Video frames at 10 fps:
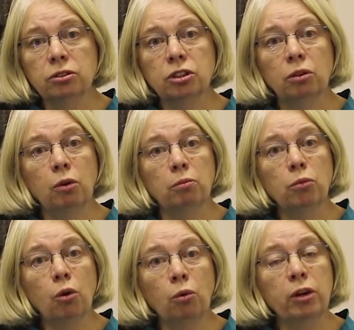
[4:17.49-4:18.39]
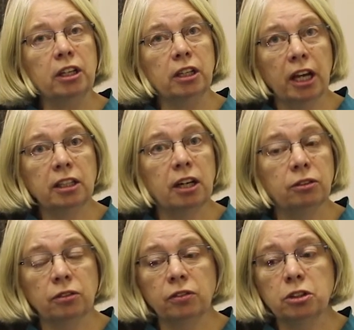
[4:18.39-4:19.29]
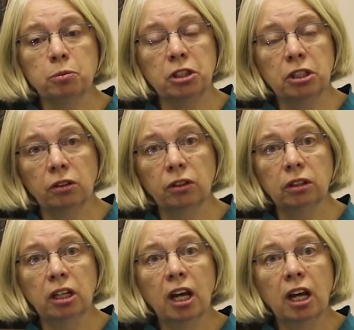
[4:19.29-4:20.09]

show what more we can get out of this material,